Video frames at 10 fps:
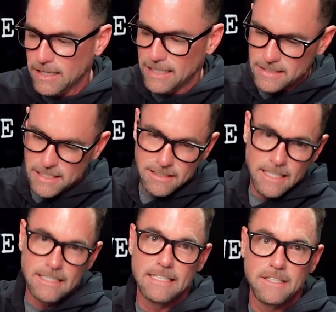and just
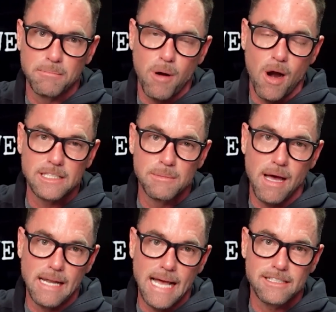slid it into the parking
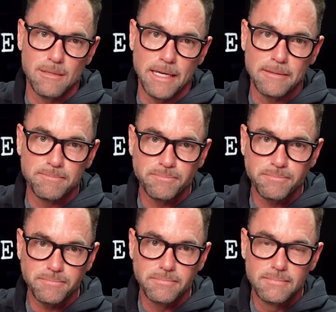spot next to me.
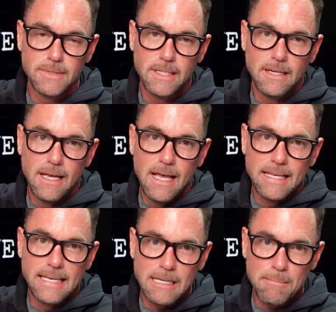
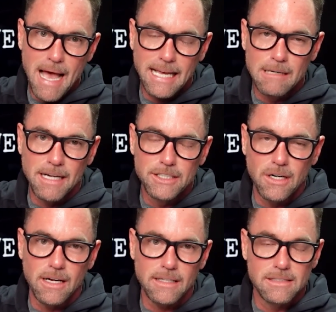Getting back into my
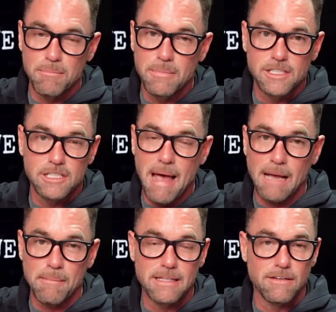truck, something
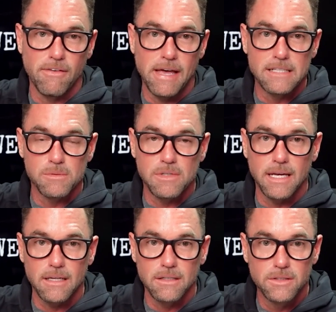smacked me in the face. It was
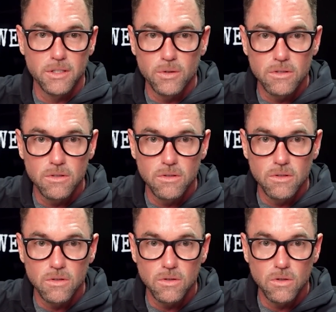like, dude,
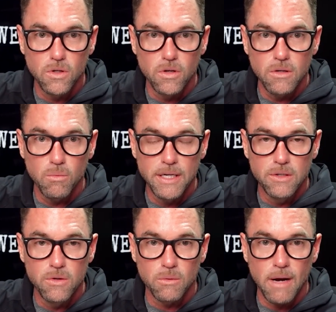you're the we
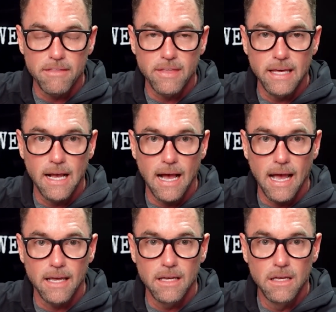do the right thing
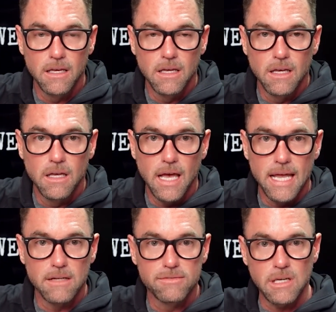guy.
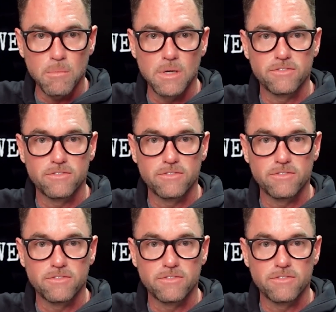And if someone